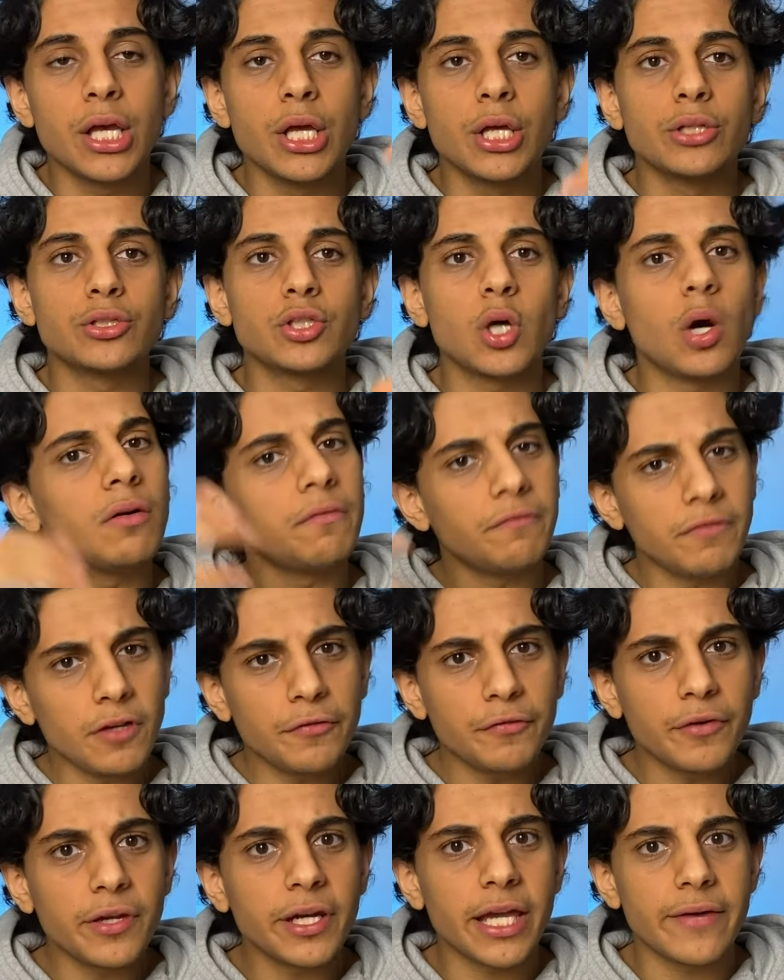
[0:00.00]
So feel
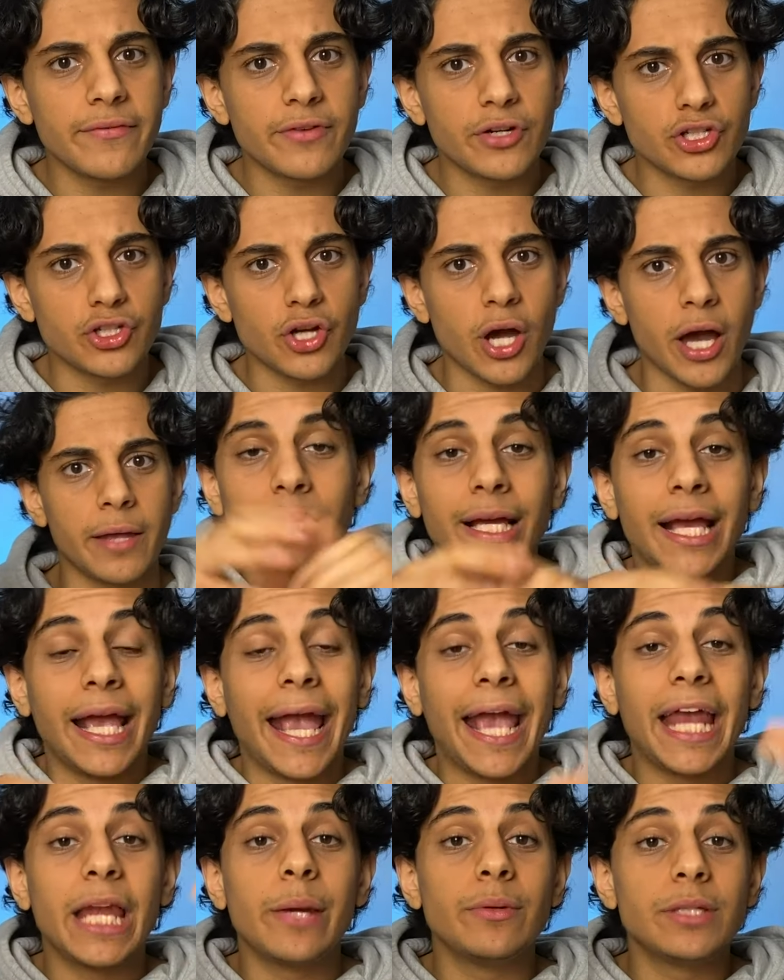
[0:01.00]
free to give it a shot.
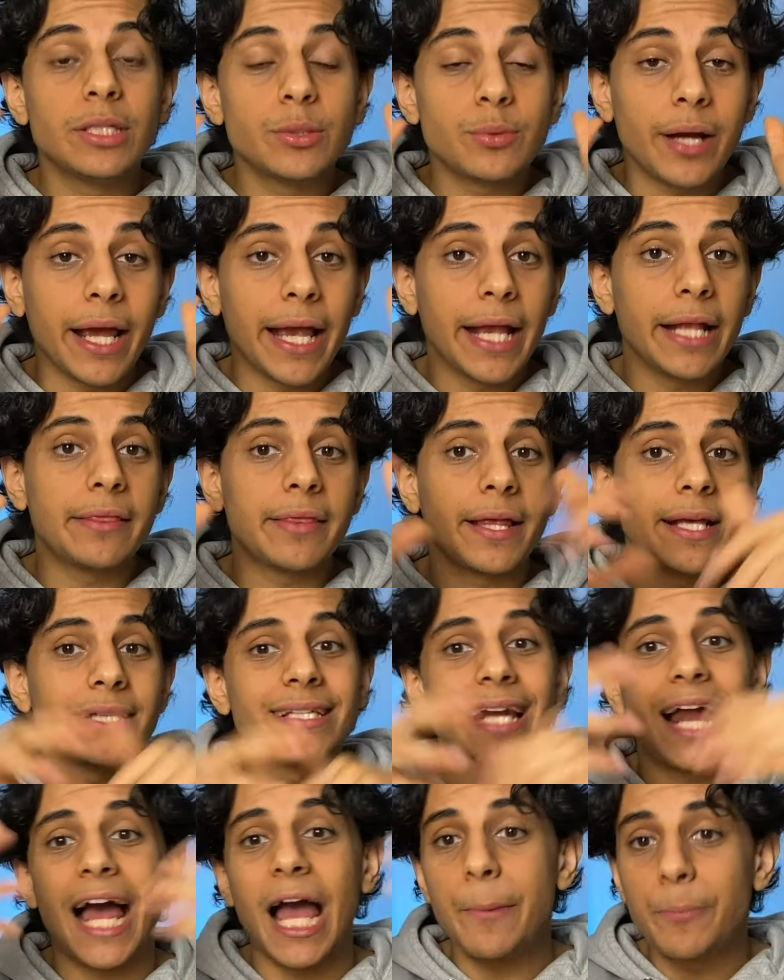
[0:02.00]
Anyways, these were eight things that
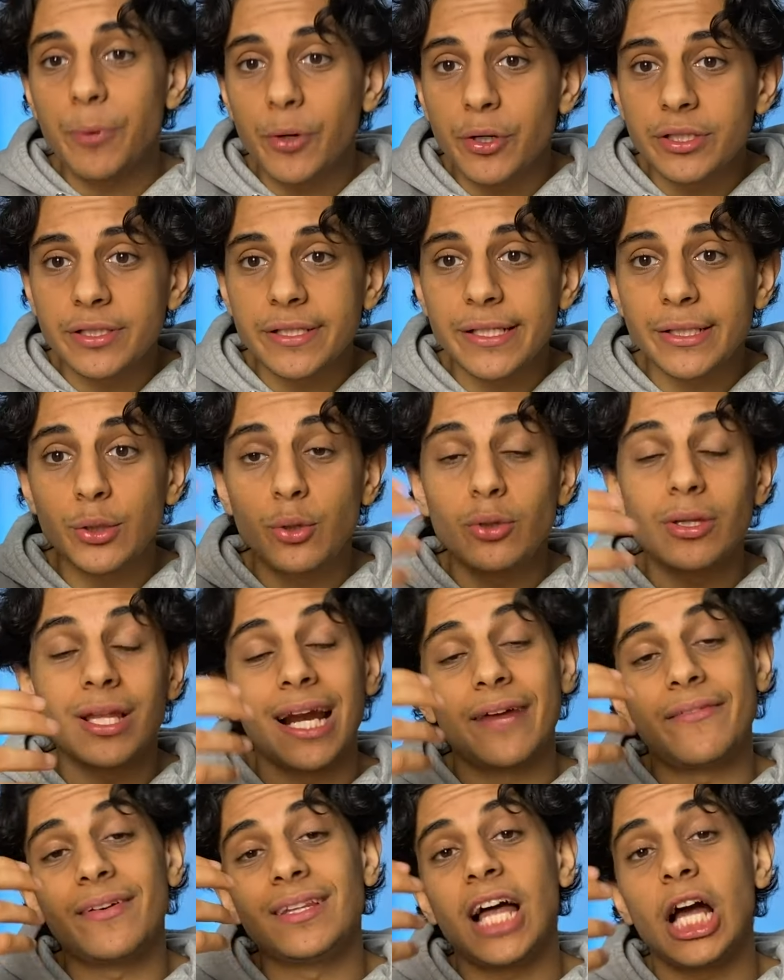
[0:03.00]
I personally do that
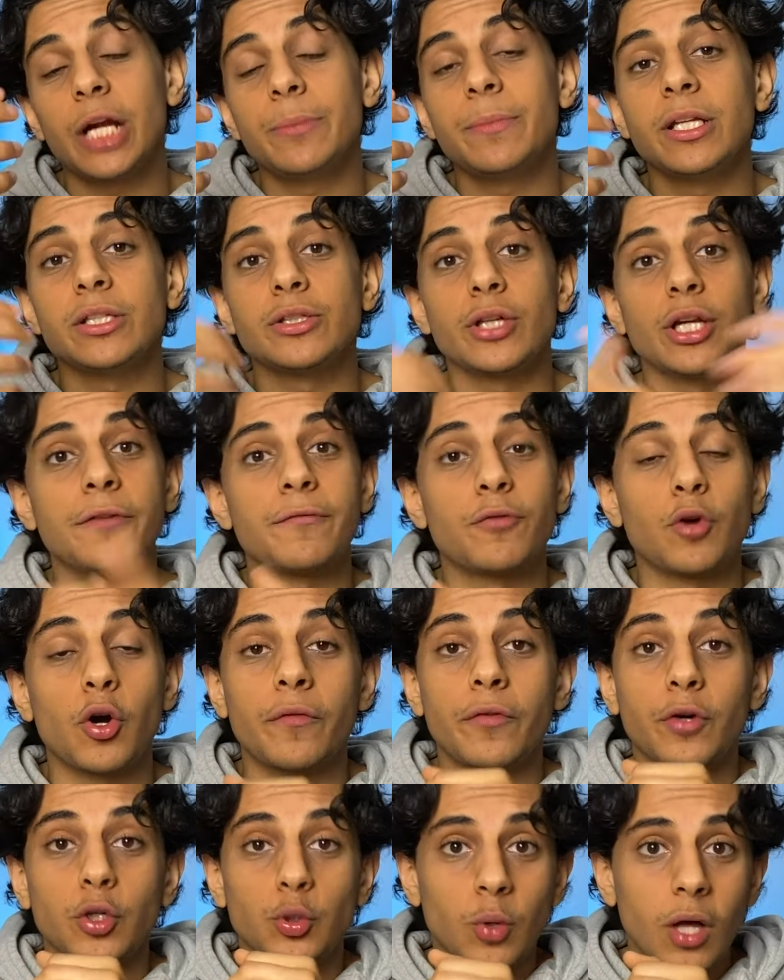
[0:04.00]
have allowed me to study for
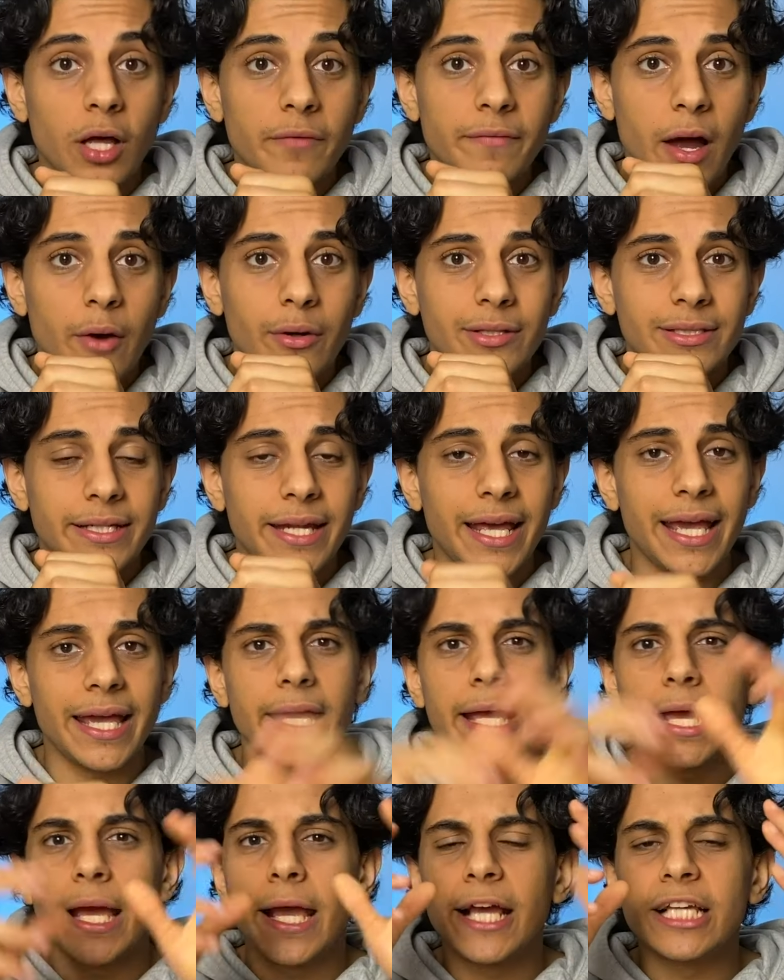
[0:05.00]
over 12 hours a day,
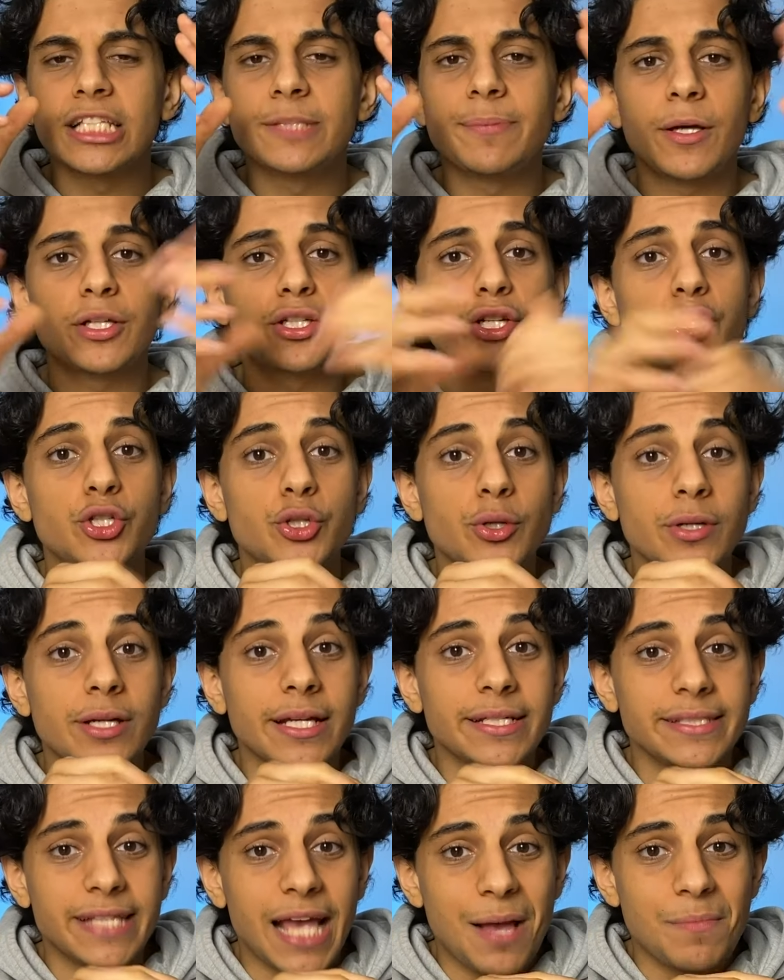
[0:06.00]
especially during
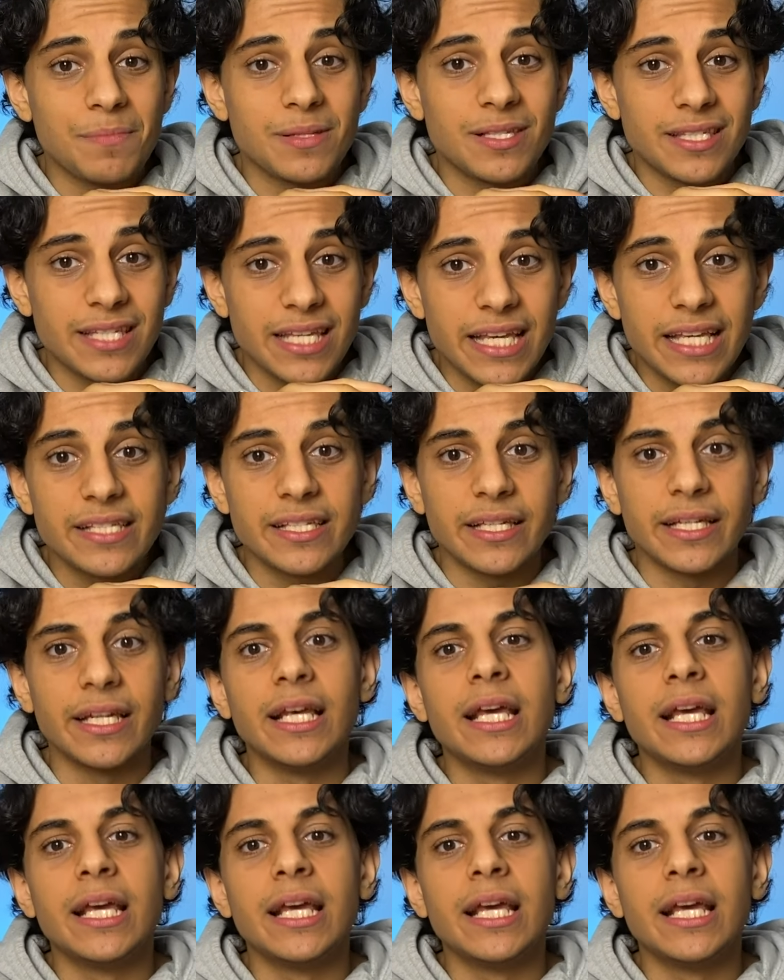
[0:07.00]
exam season.